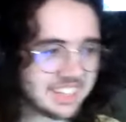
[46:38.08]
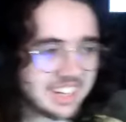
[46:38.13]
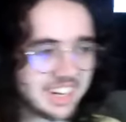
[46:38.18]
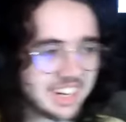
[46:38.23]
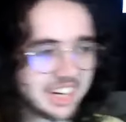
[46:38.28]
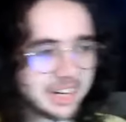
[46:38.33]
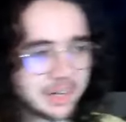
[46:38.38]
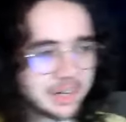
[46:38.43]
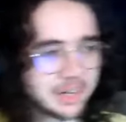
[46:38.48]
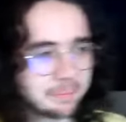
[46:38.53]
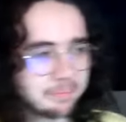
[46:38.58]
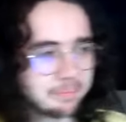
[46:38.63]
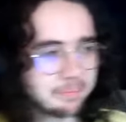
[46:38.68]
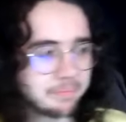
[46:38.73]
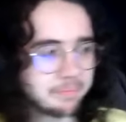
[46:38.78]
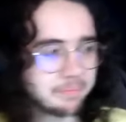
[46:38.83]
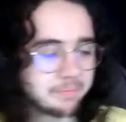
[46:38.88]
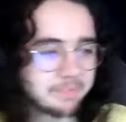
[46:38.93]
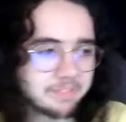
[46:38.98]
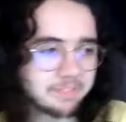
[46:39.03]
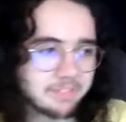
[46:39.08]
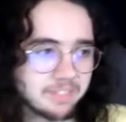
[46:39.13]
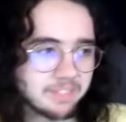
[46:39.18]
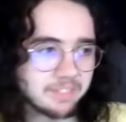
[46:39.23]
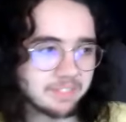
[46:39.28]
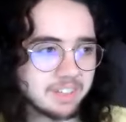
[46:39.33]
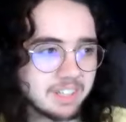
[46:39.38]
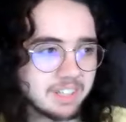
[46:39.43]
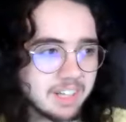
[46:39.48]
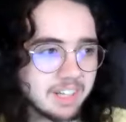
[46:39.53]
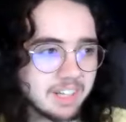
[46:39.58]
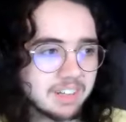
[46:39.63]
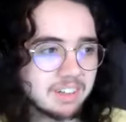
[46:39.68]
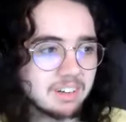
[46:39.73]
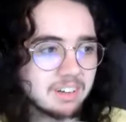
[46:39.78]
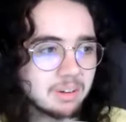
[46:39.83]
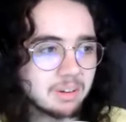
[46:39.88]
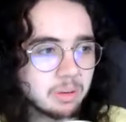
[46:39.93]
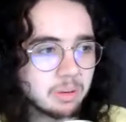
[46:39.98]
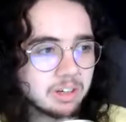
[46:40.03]
Um, I don't
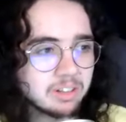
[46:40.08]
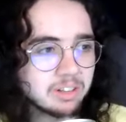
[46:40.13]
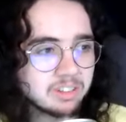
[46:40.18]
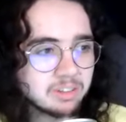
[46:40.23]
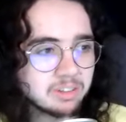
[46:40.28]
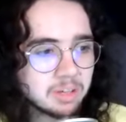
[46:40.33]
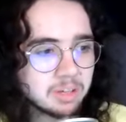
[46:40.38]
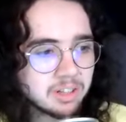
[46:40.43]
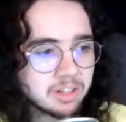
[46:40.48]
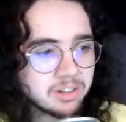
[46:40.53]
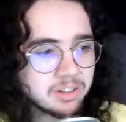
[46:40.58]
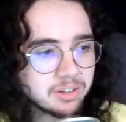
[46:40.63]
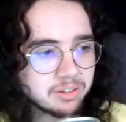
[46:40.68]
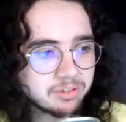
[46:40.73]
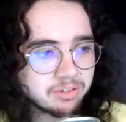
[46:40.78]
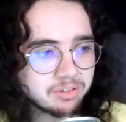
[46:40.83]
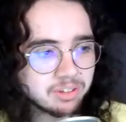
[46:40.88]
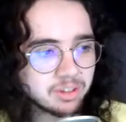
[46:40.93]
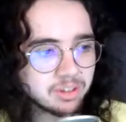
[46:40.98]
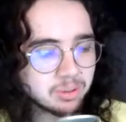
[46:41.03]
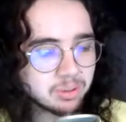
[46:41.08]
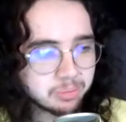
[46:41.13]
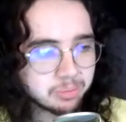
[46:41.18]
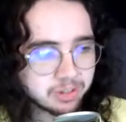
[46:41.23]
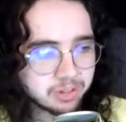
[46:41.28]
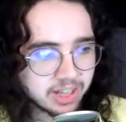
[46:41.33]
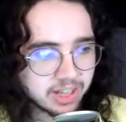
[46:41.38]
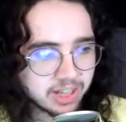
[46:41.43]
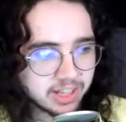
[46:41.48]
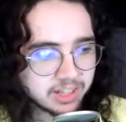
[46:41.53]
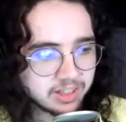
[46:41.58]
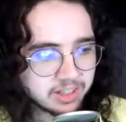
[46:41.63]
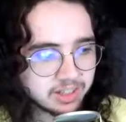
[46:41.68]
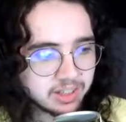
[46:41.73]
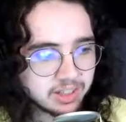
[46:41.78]
know. What are some other films that